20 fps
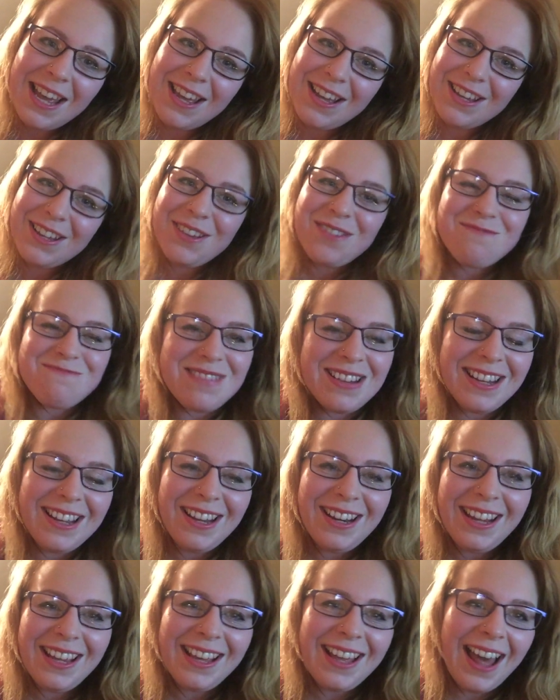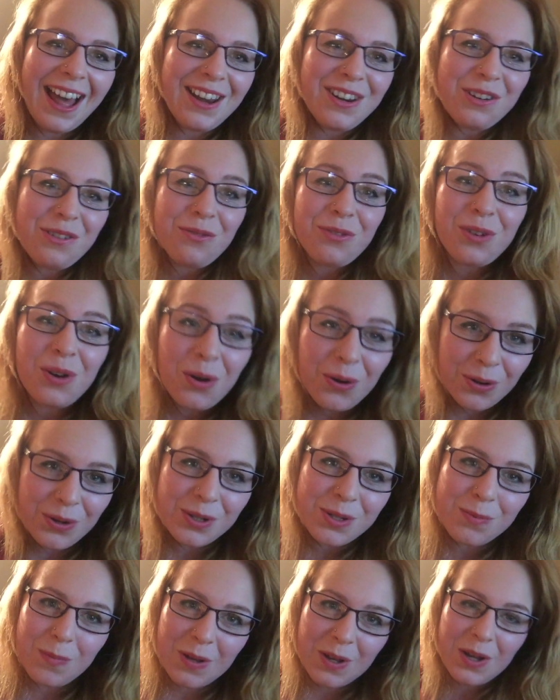you'll be learning, and of
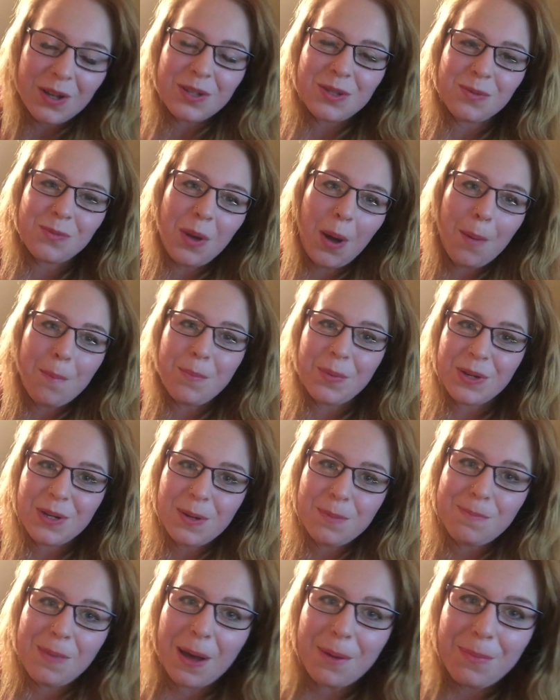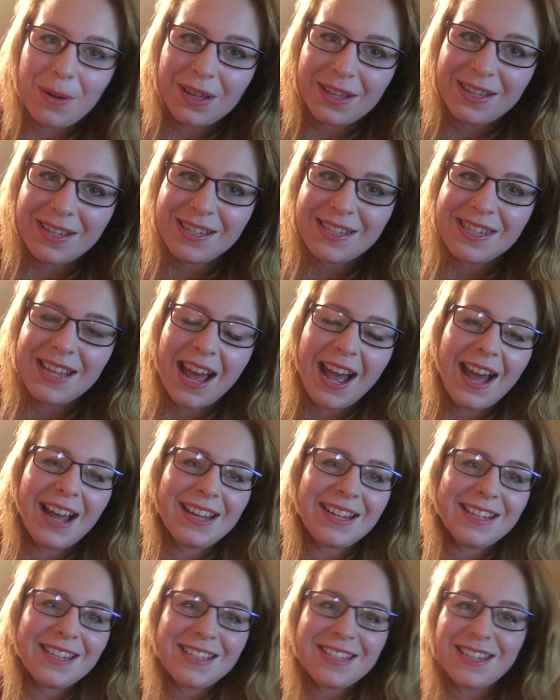course, because we are budget backpackers
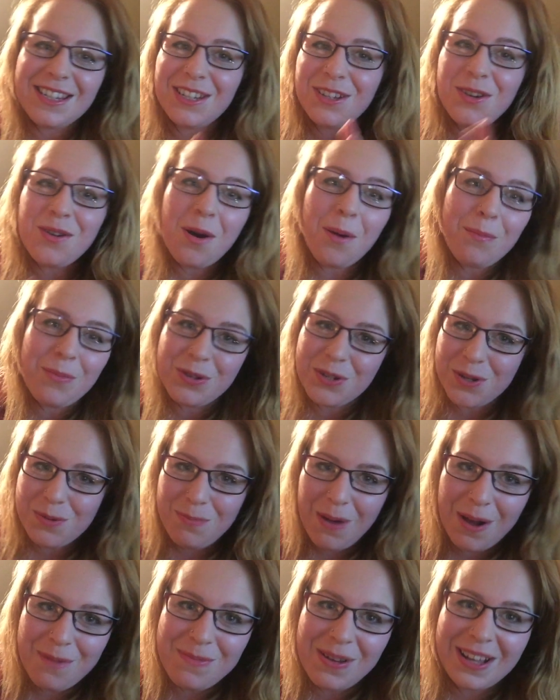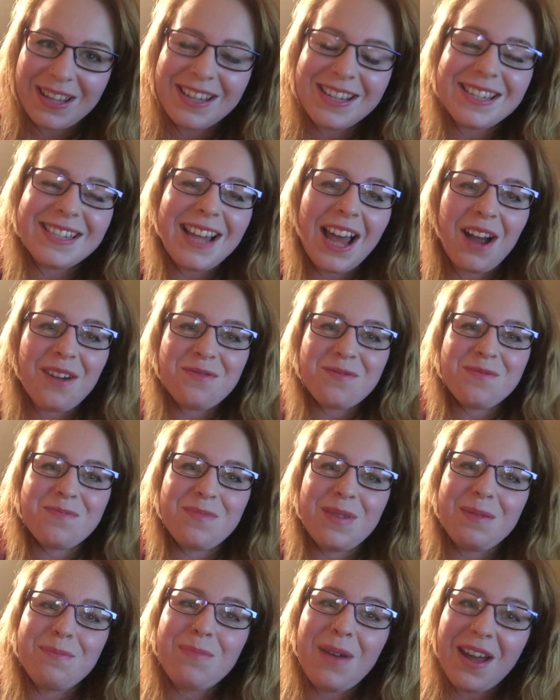and you are budget backpackers, I will
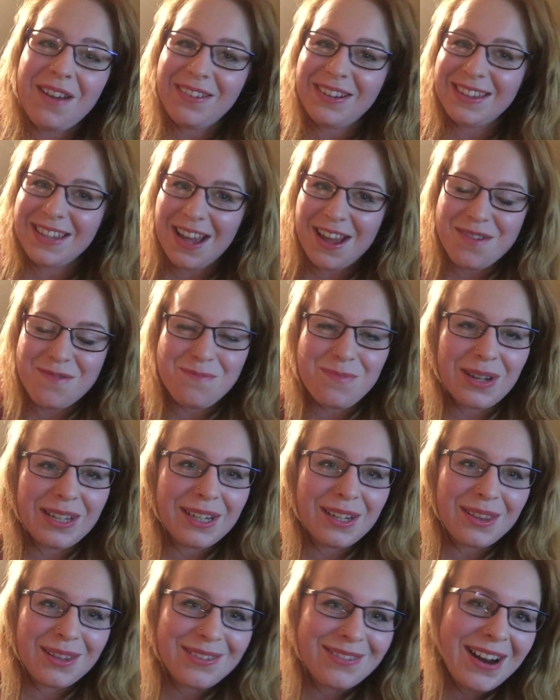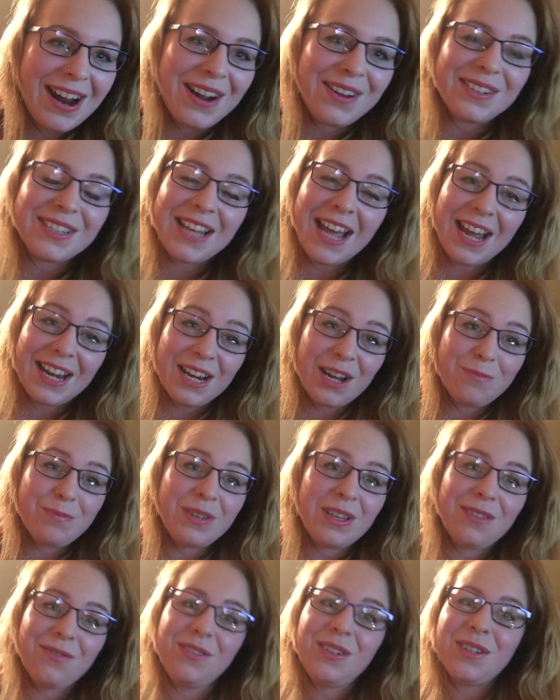be bearing that in mind throughout, and I'll
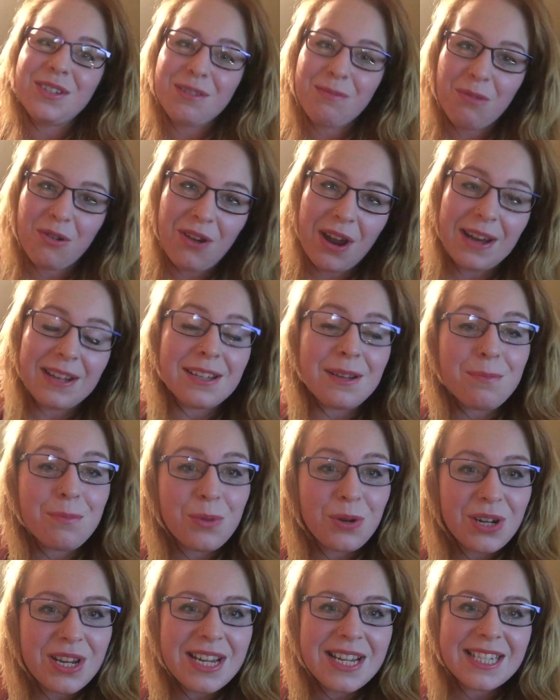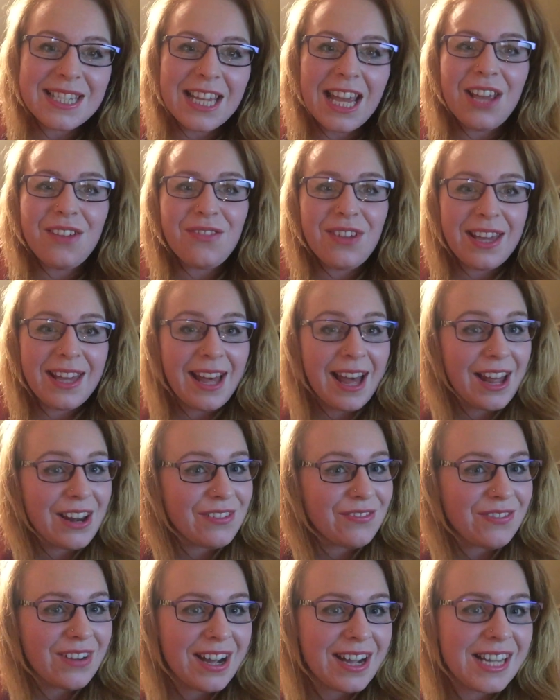be giving you some great money saving
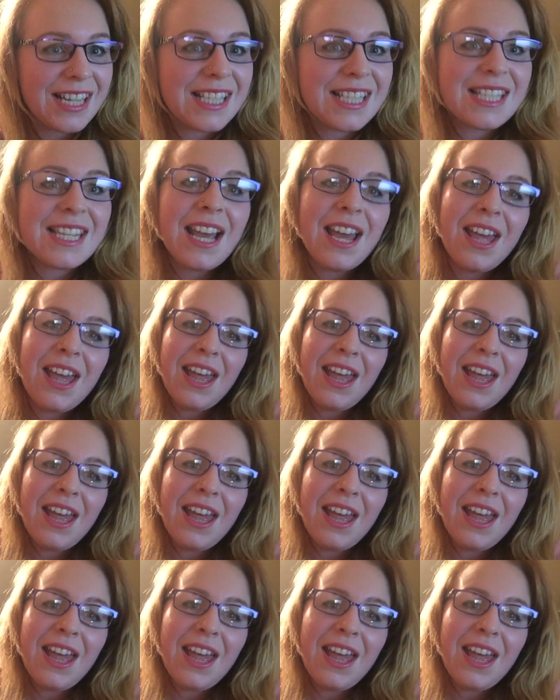advice